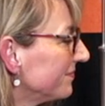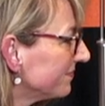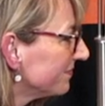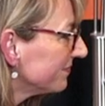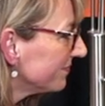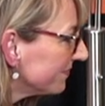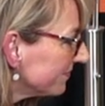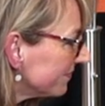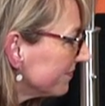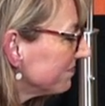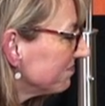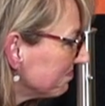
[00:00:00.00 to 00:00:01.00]
considering
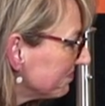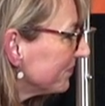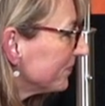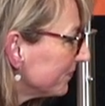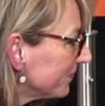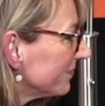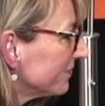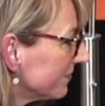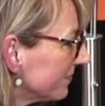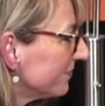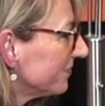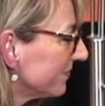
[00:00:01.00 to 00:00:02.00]
running for
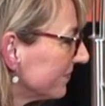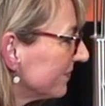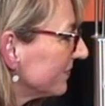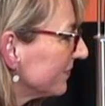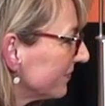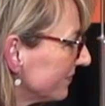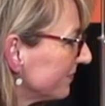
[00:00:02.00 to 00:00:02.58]
any of the